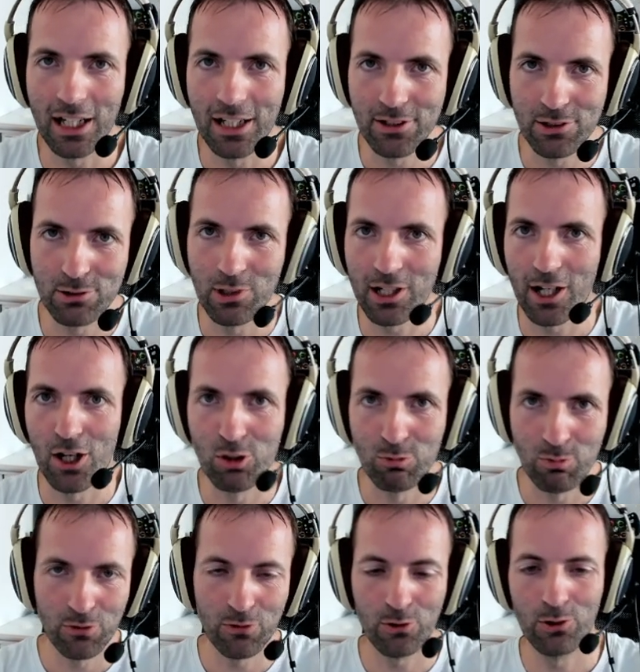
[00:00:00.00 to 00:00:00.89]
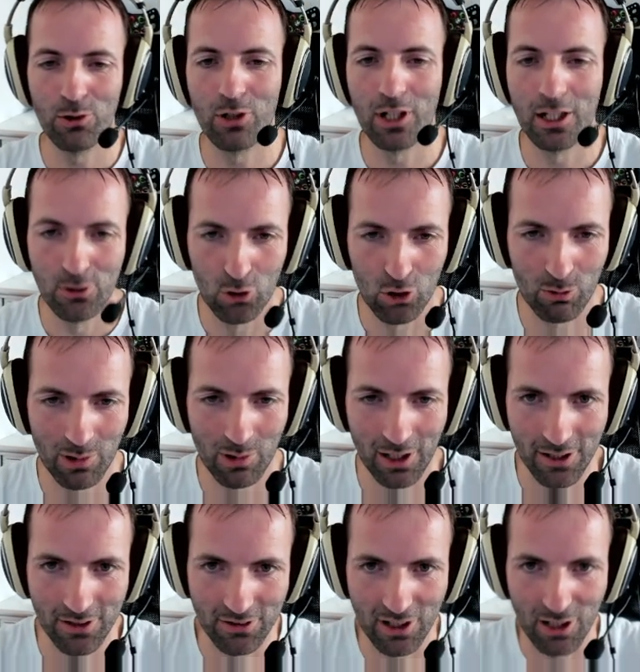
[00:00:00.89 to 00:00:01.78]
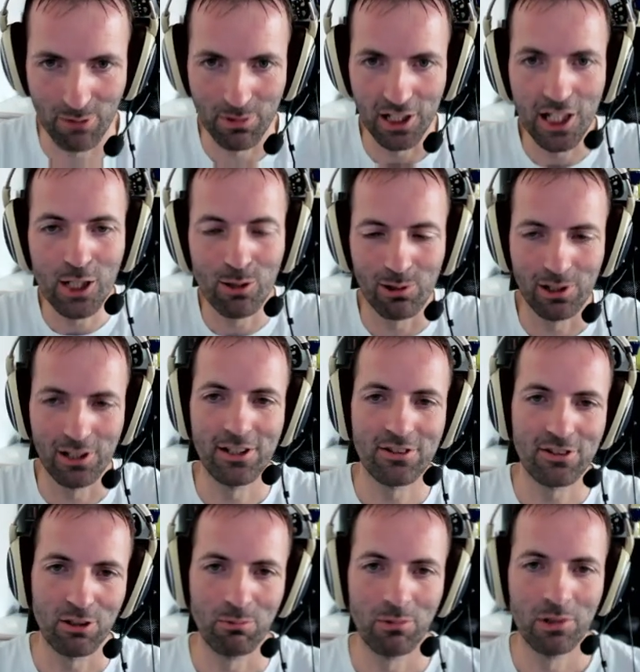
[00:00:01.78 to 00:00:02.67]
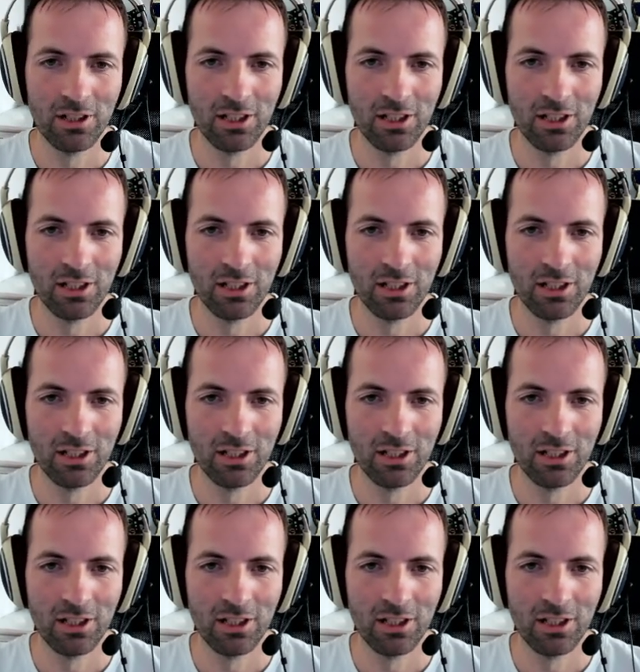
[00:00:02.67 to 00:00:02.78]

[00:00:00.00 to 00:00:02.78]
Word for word: into account before you can normalize them and equalize them.